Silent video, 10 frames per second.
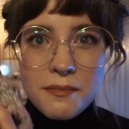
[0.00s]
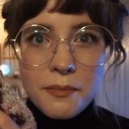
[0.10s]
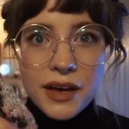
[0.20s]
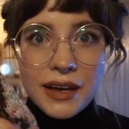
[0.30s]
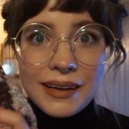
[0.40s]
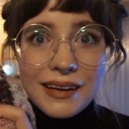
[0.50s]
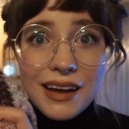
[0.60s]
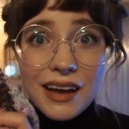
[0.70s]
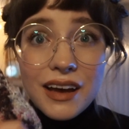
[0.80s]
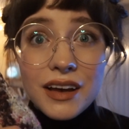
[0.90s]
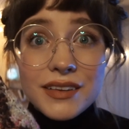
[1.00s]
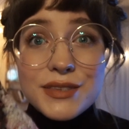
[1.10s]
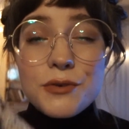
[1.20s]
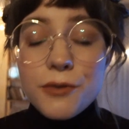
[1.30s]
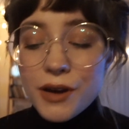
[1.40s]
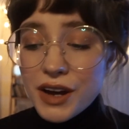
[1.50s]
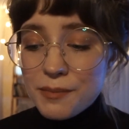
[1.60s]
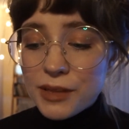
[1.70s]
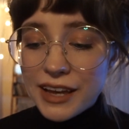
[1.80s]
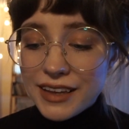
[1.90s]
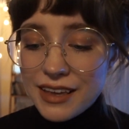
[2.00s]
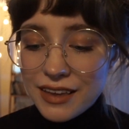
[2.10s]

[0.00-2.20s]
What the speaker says: but so far I'm liking